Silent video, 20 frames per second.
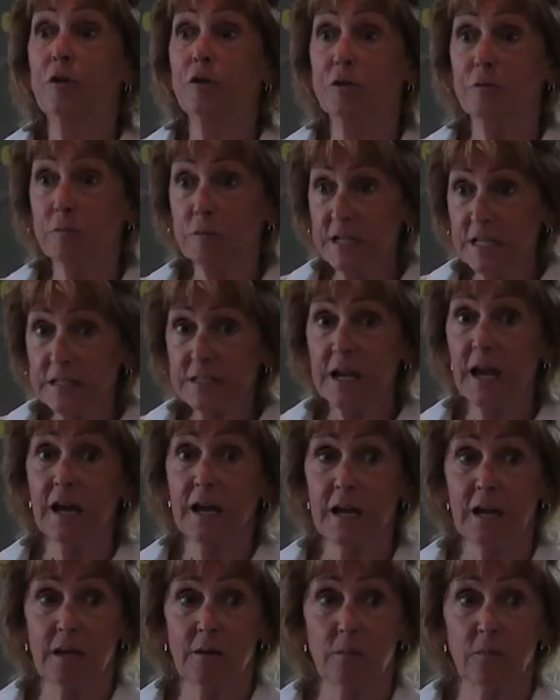Three
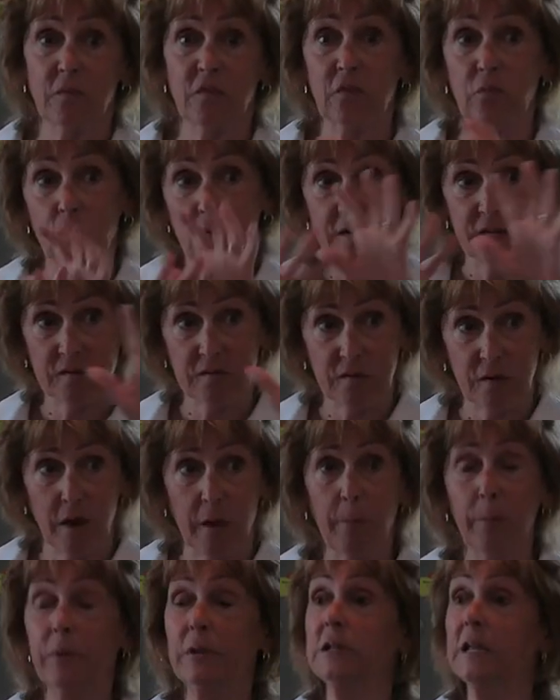times was
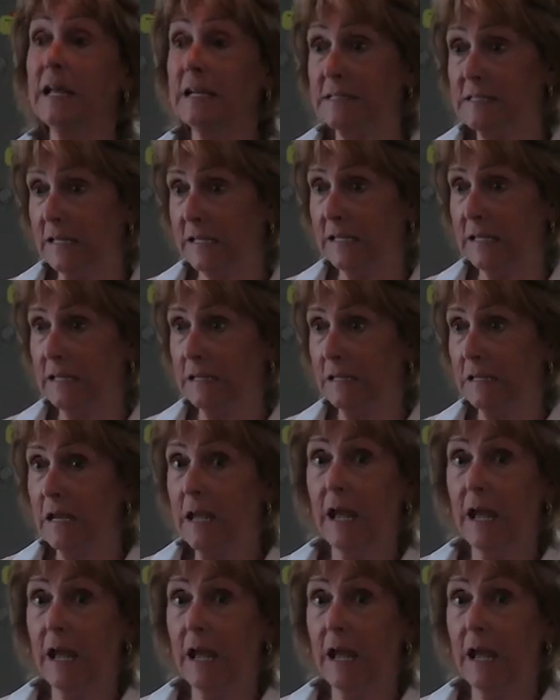plenty.